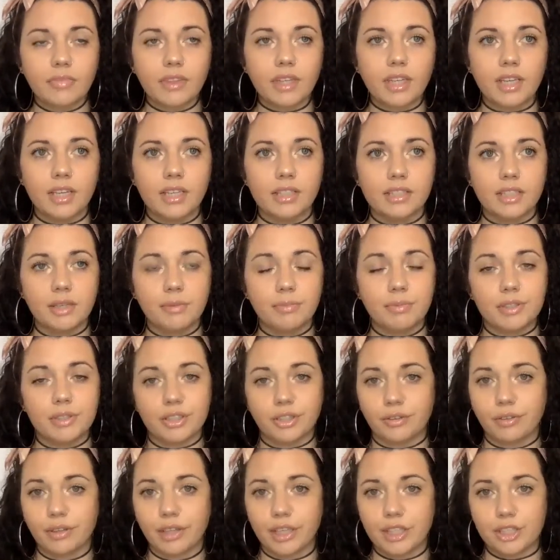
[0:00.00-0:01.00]
It deepens
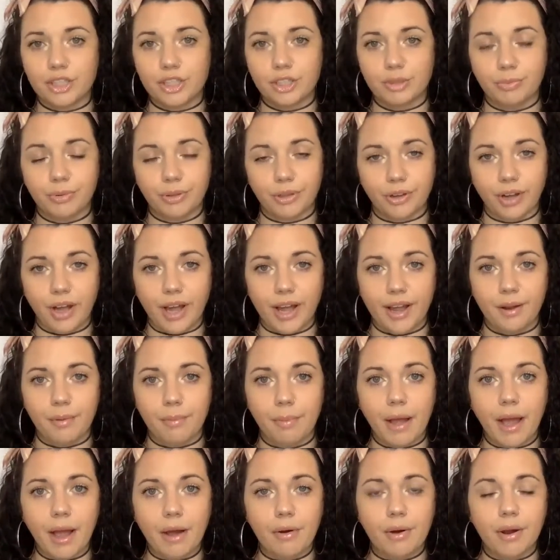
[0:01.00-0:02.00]
our relationship with our higher
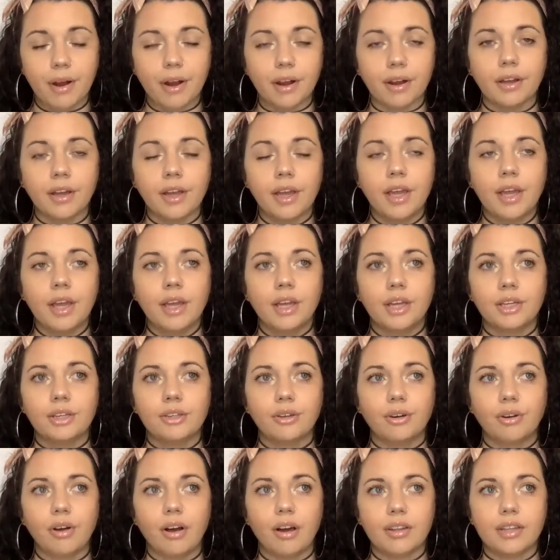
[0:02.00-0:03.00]
power,
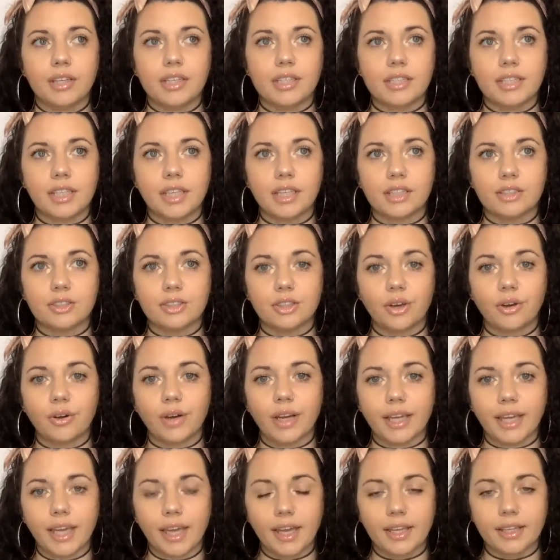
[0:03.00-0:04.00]
all these things. So
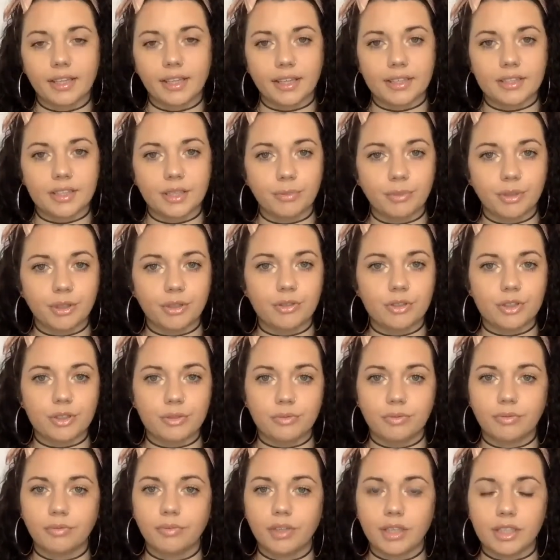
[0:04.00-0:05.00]
again, as someone
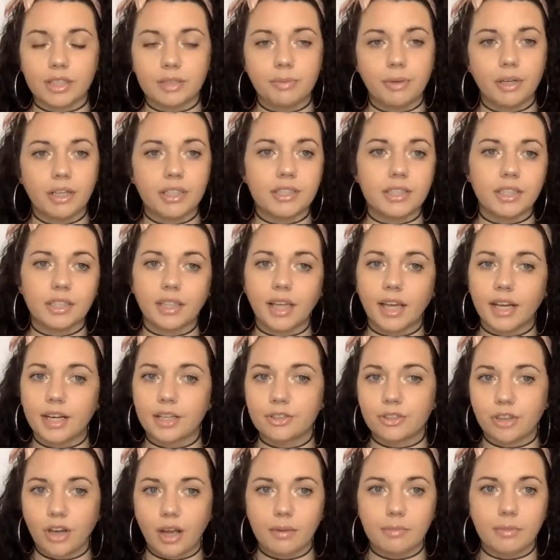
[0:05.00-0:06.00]
who's experienced a lot of
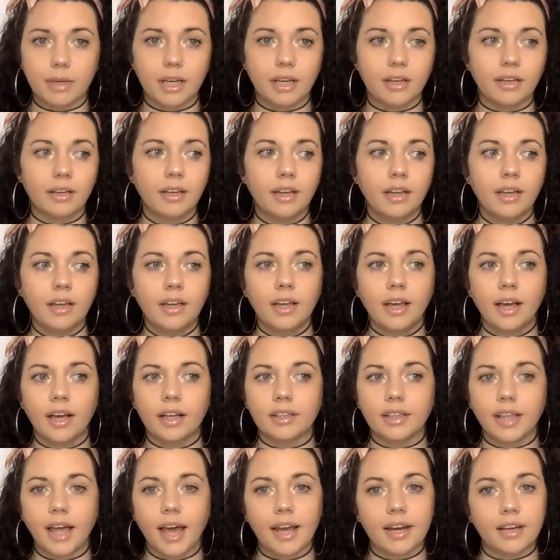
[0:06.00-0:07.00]
trauma, a
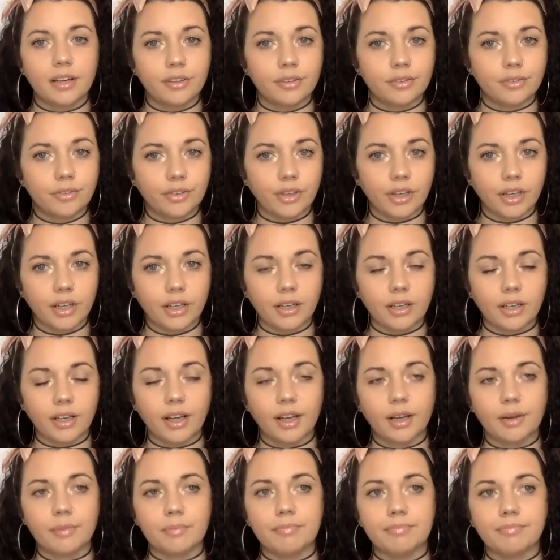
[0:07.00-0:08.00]
lot of
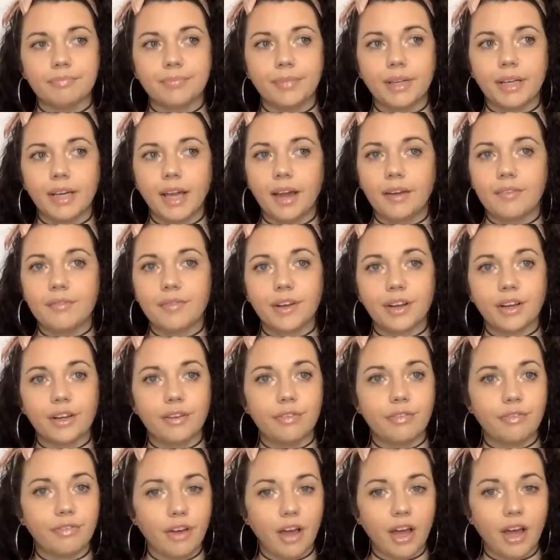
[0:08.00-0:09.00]
not very
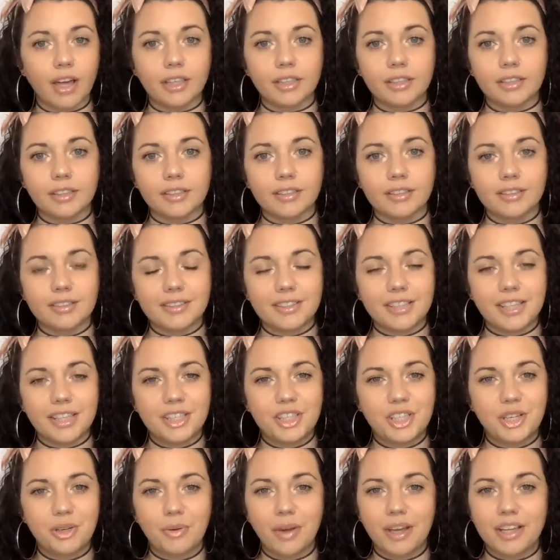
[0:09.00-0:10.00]
fun
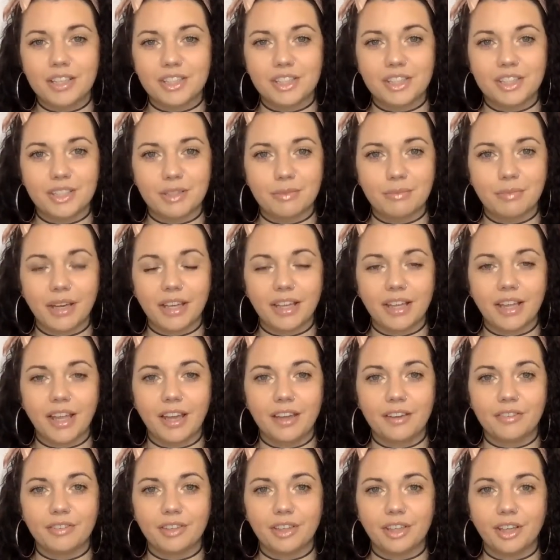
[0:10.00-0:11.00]
situations in my
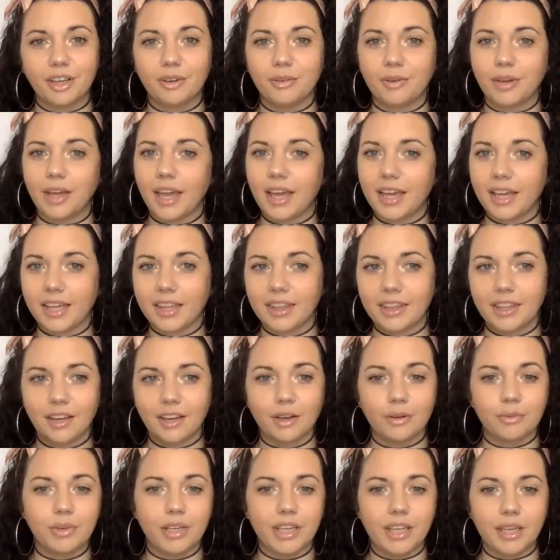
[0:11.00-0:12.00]
life, we hang in there
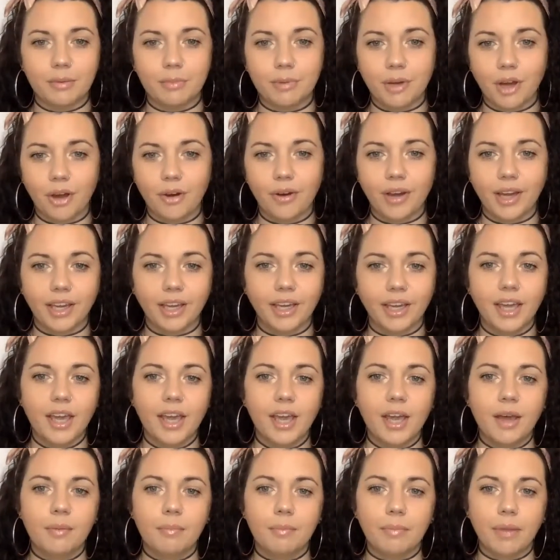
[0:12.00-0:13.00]
and we keep going,
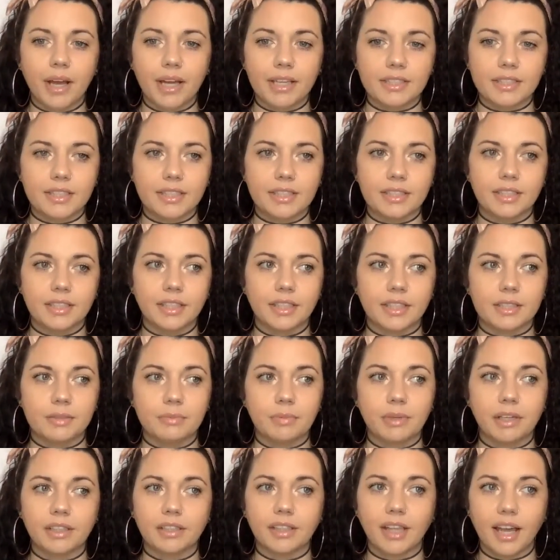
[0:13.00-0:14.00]
but it's
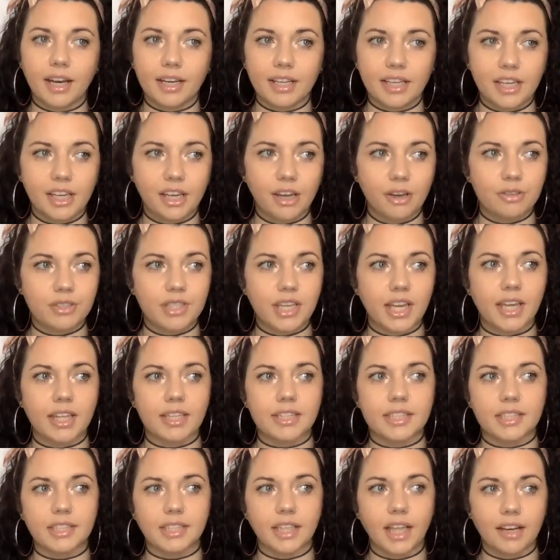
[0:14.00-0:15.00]
been a lot of ego
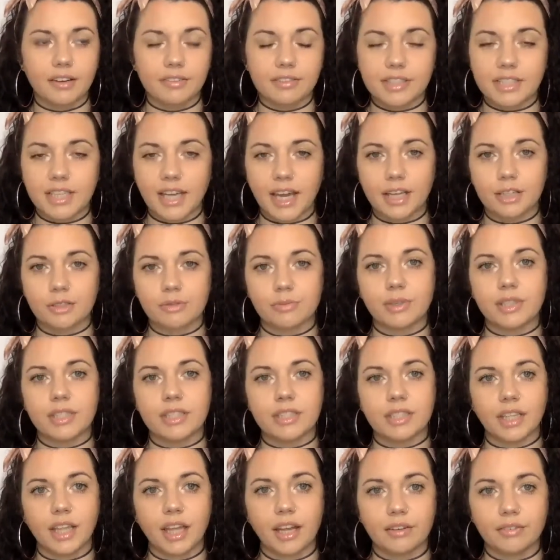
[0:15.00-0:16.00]
deaths, a lot of attachments,
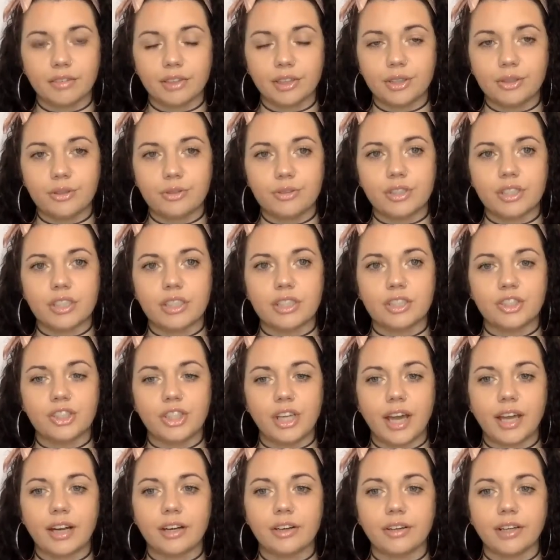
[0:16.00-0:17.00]
a lot of illusions
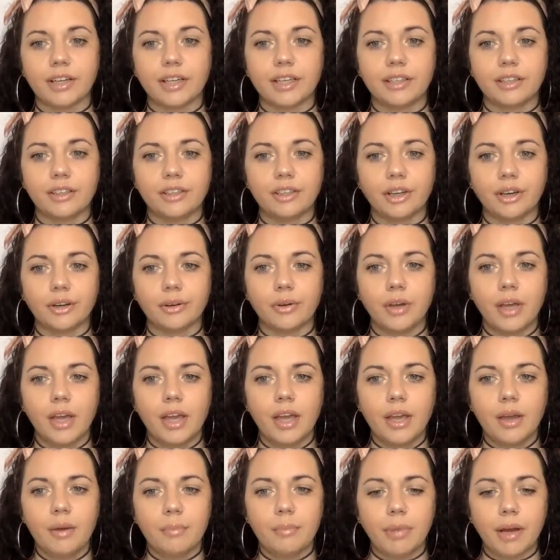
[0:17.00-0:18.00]
shattering,
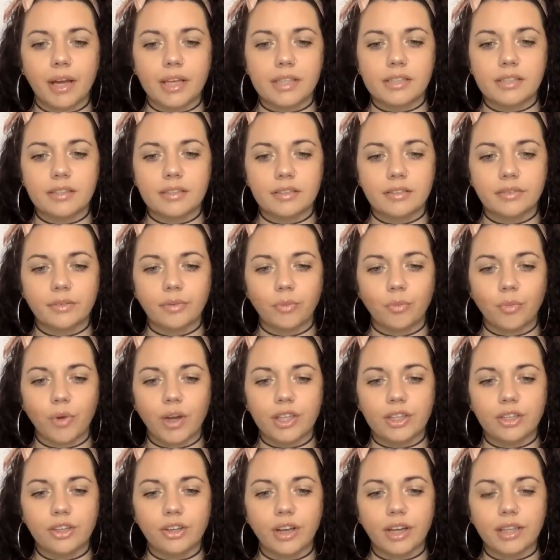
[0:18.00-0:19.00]
but
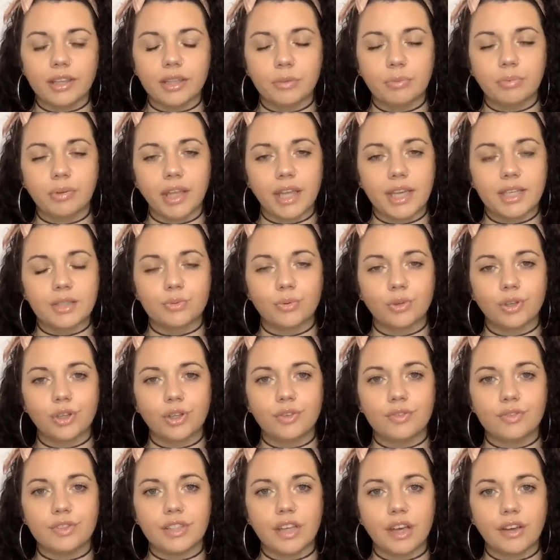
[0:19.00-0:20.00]
when you're at the place where
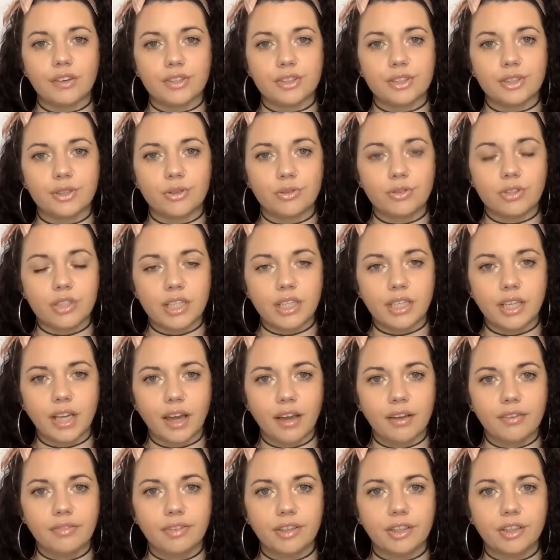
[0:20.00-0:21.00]
you've self-soothed
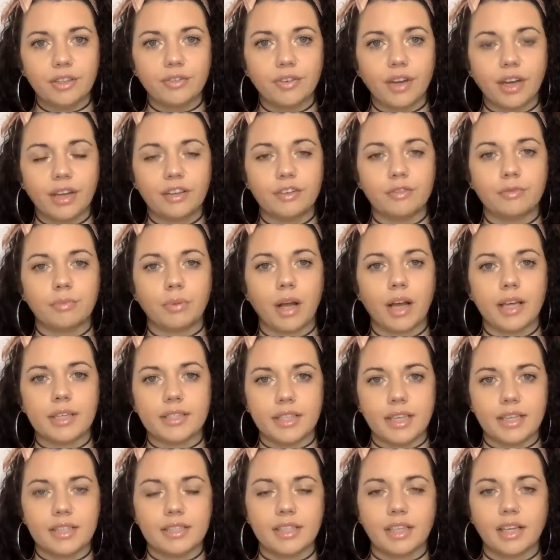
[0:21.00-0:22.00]
enough and you've kind of
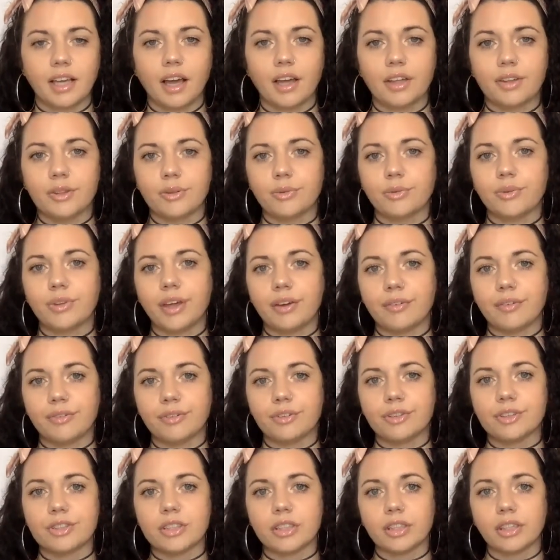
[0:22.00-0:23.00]
processed and gotten through that
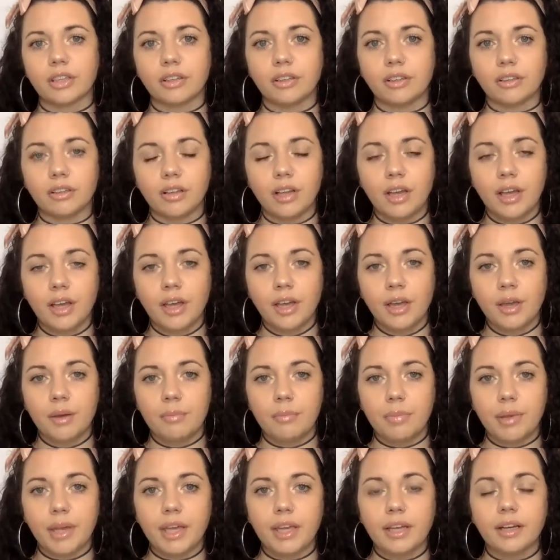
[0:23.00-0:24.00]
first little
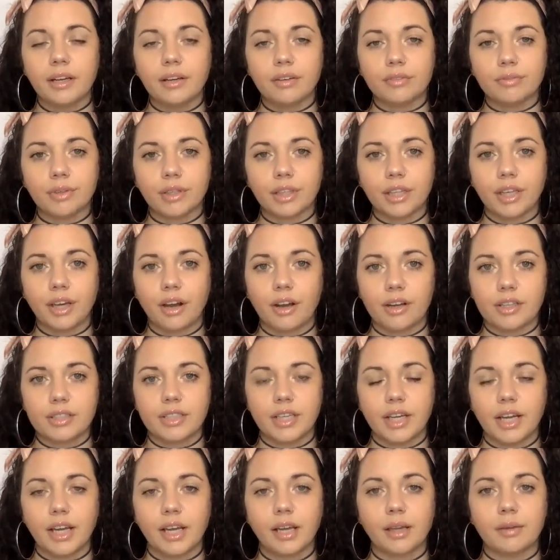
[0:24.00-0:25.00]
bit of really hard
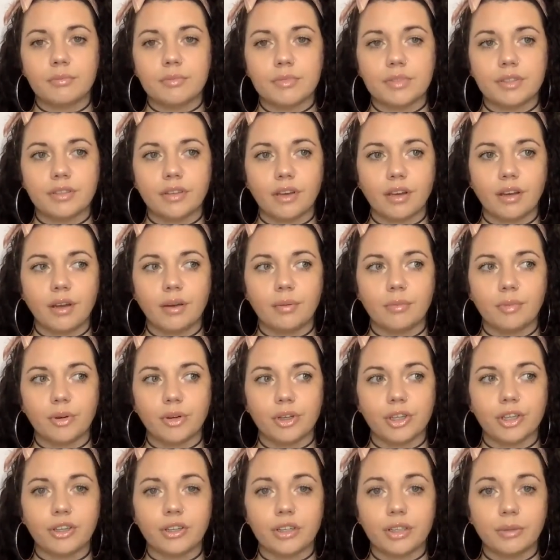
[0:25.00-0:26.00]
times, or
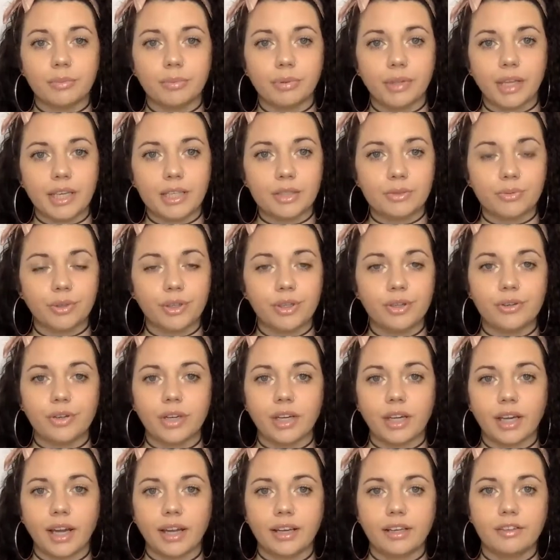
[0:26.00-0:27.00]
you're in a place where you
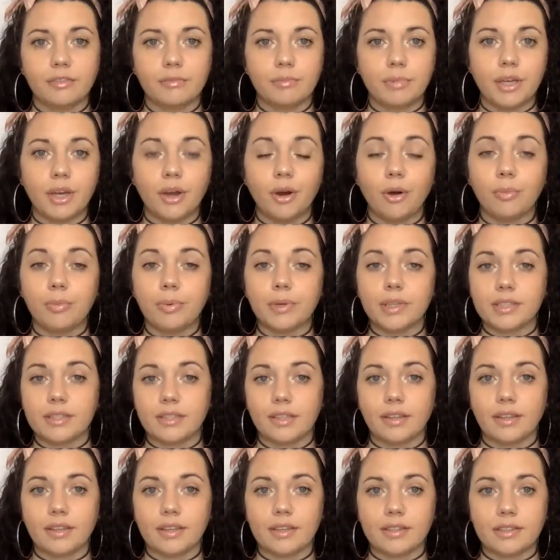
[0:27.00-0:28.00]
can kind of be open
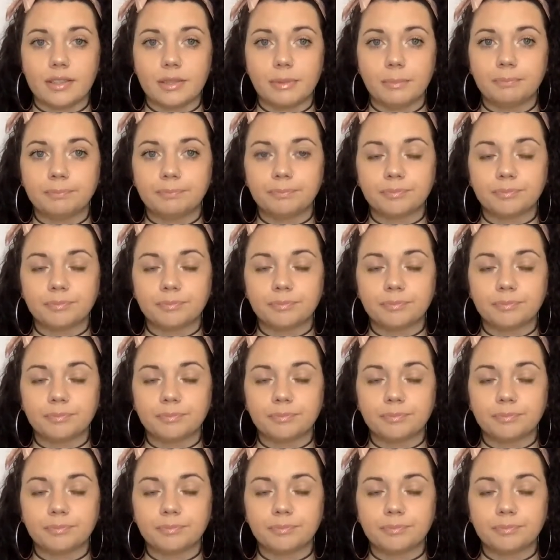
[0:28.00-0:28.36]
to this